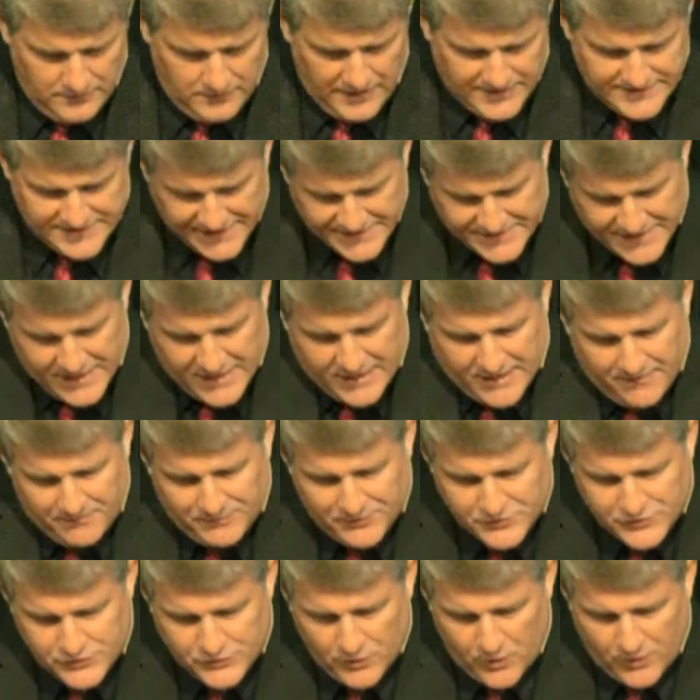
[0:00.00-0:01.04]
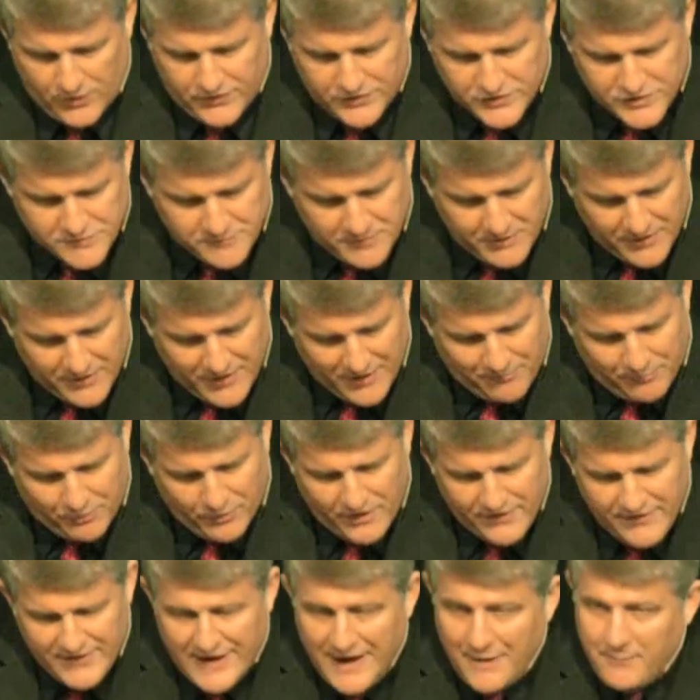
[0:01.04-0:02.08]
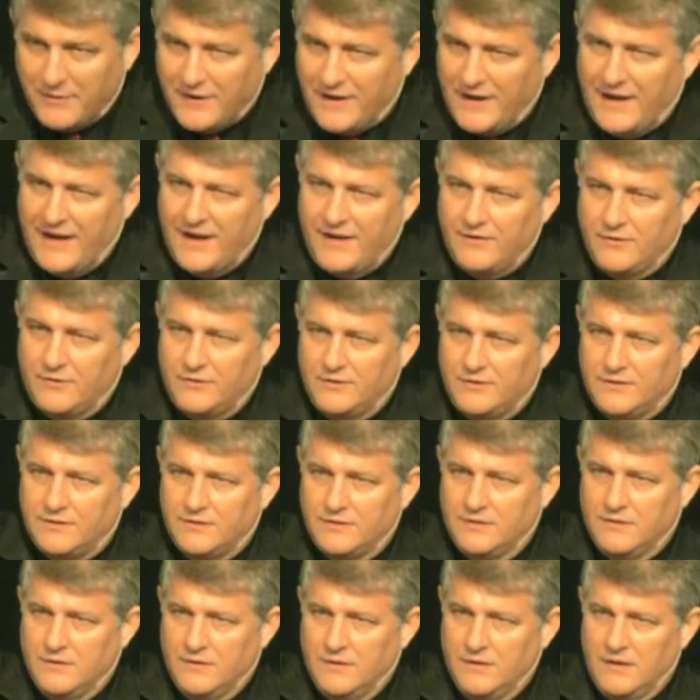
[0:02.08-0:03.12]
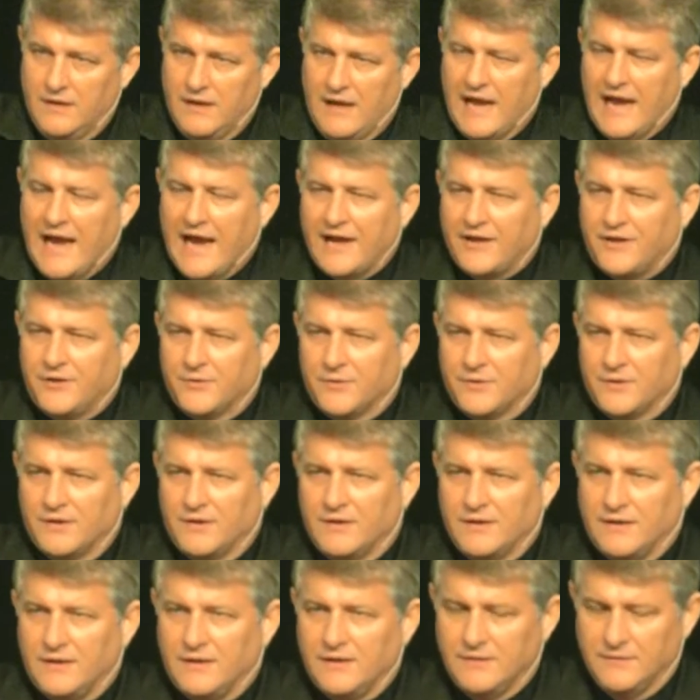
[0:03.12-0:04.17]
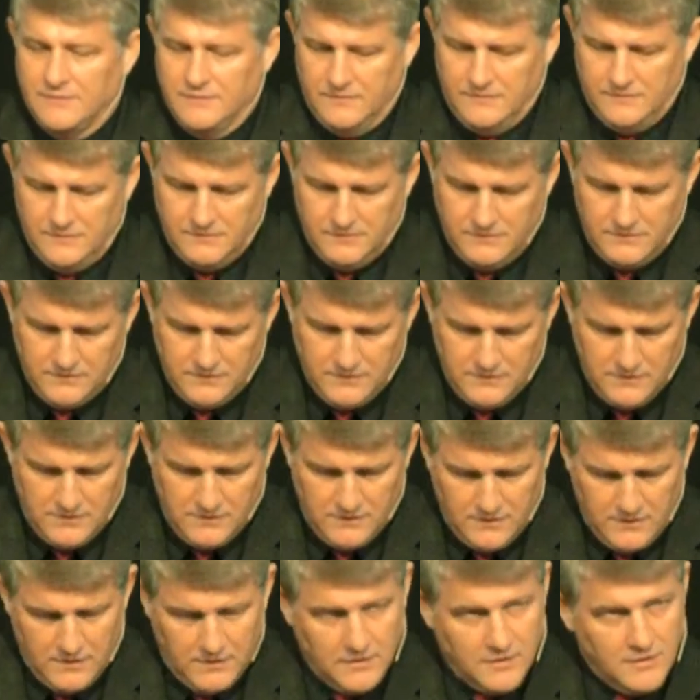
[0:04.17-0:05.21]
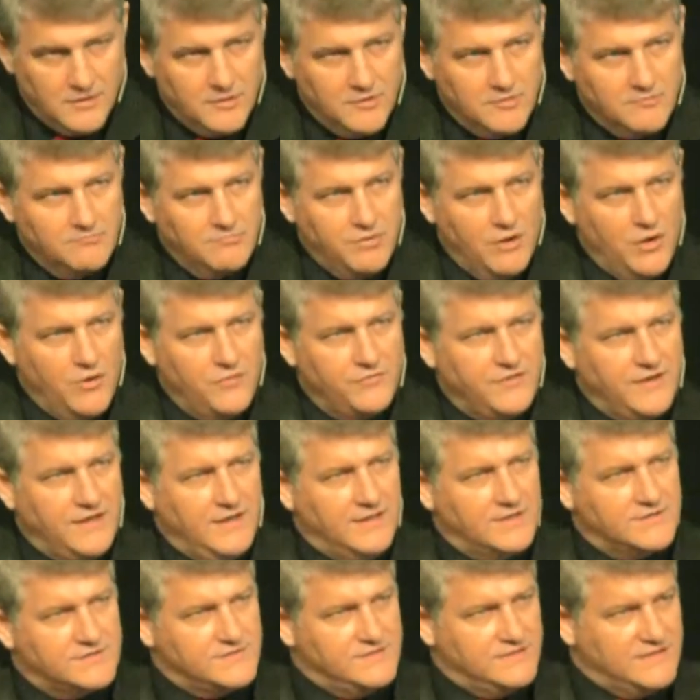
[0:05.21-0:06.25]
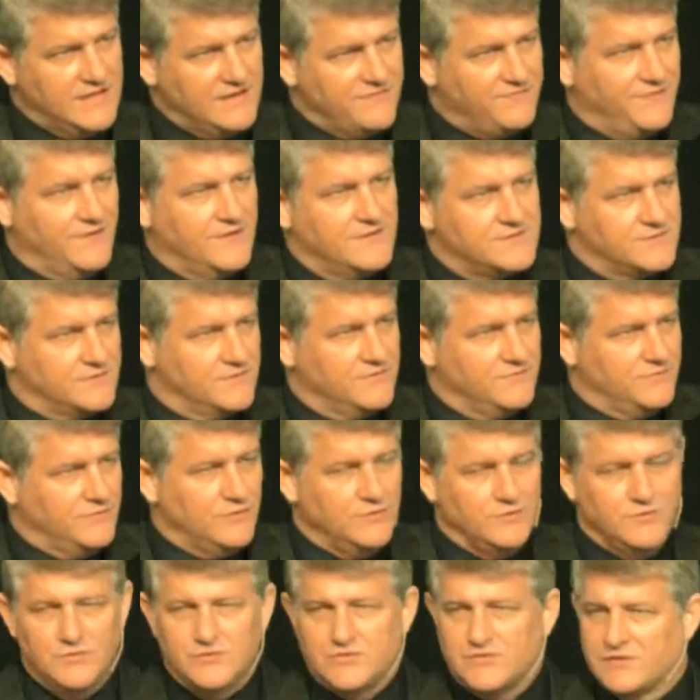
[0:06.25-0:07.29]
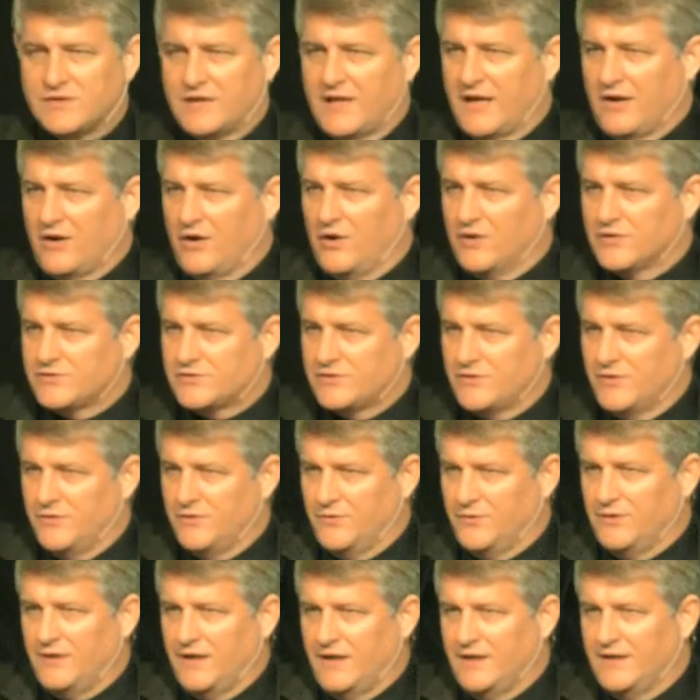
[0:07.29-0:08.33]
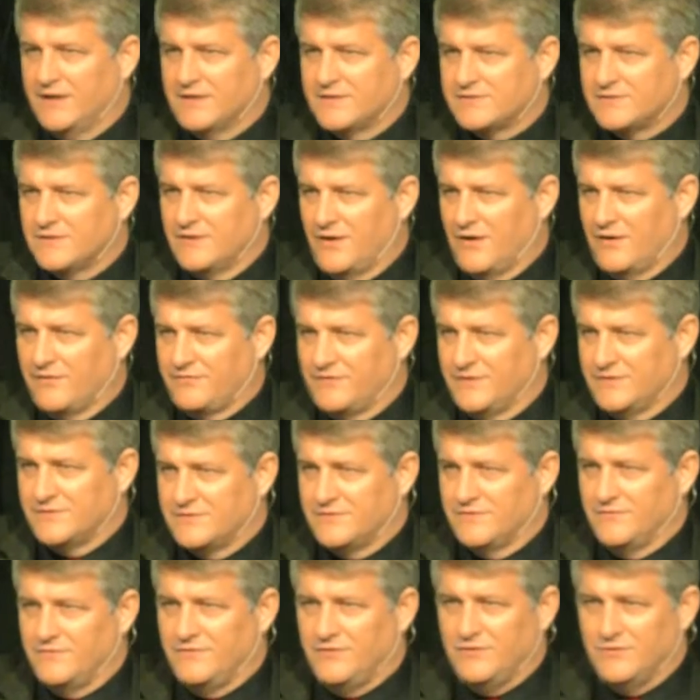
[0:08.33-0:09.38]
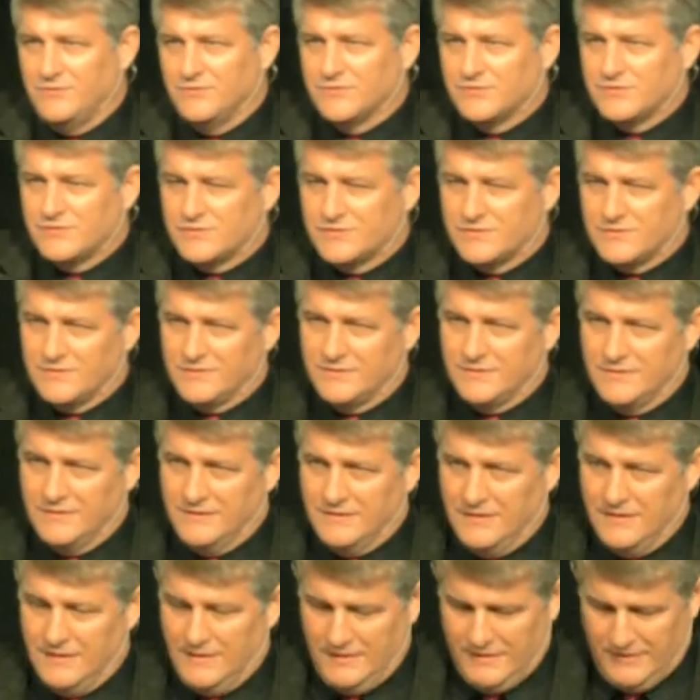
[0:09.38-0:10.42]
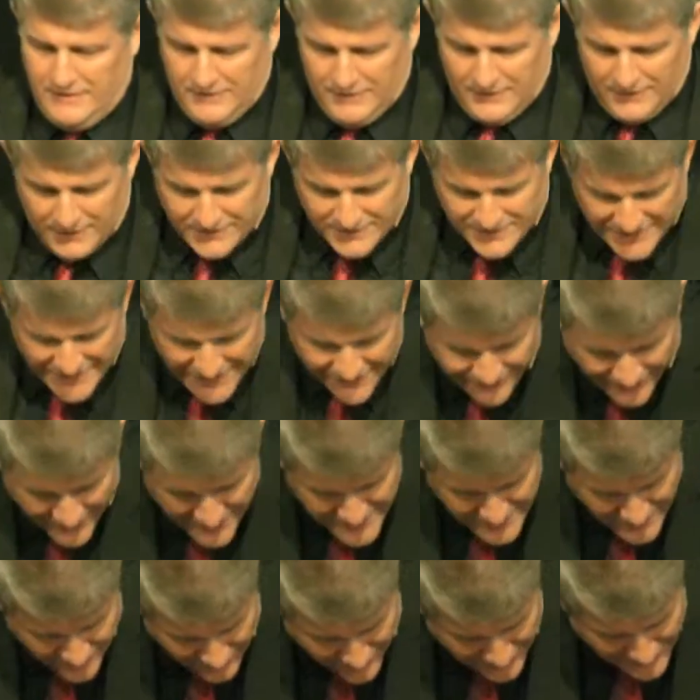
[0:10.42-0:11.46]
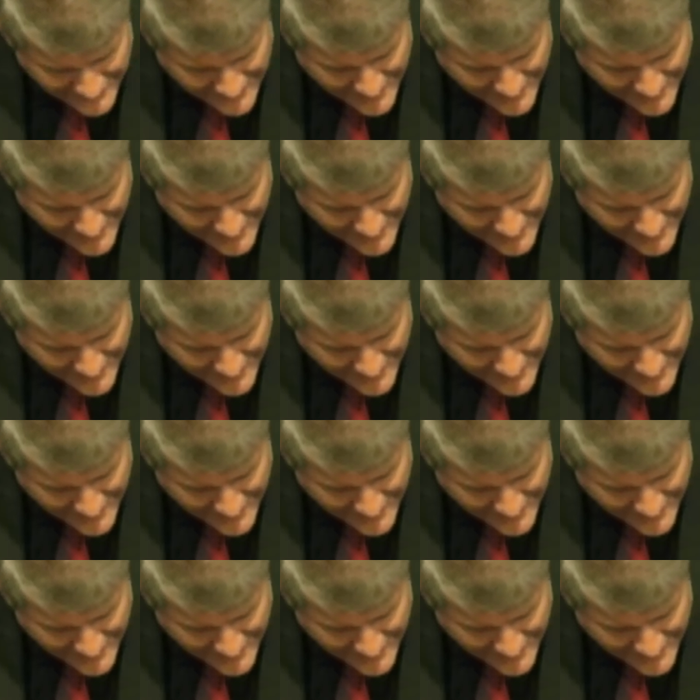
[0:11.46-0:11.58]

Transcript: As I take up the sword of the Spirit, I pray that I would handle it accurately, both in its defensive use and also in its offensive use. Defensively,